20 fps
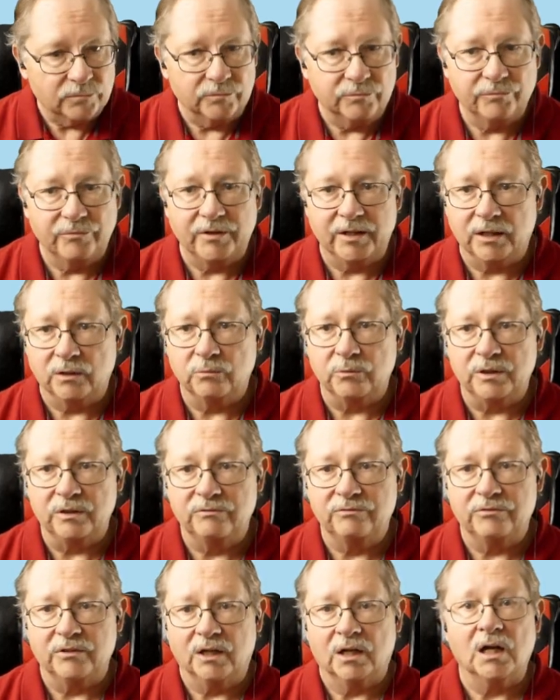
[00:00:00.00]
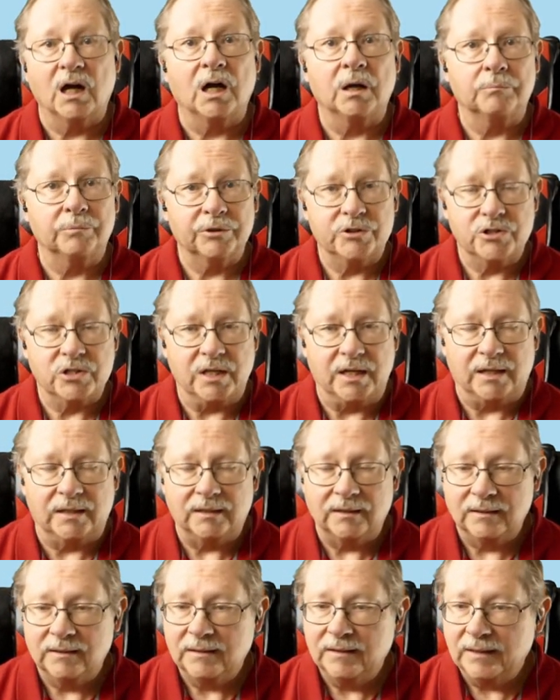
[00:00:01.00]
then we've accomplished that.
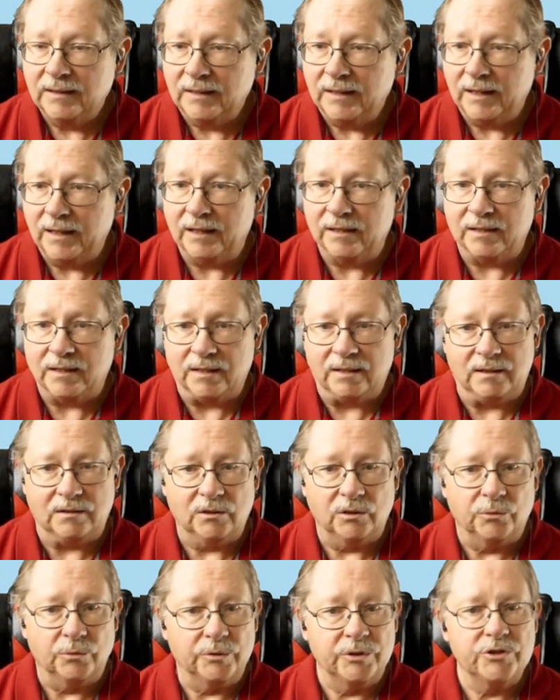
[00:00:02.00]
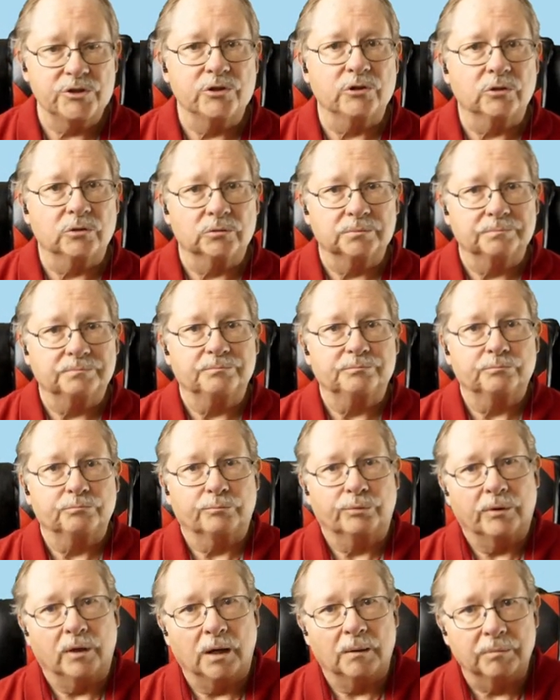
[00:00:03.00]
And the original
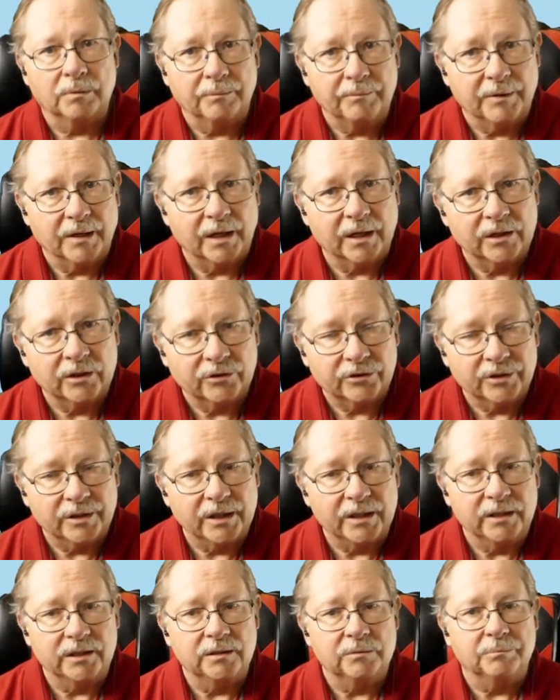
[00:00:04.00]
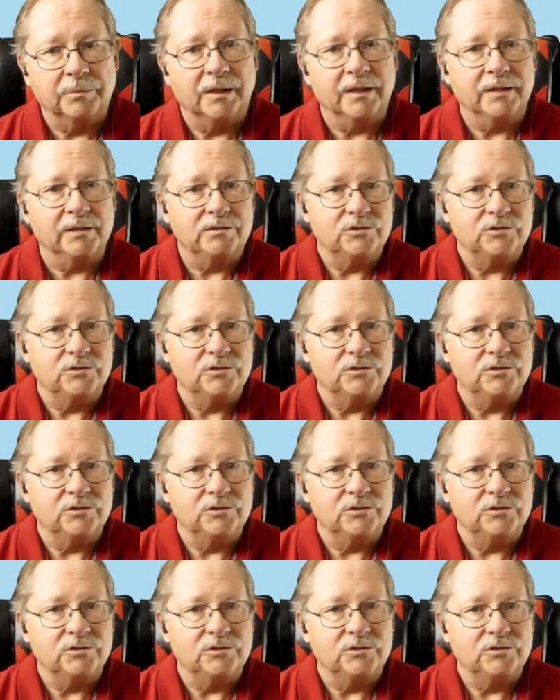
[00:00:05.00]
problem that I created by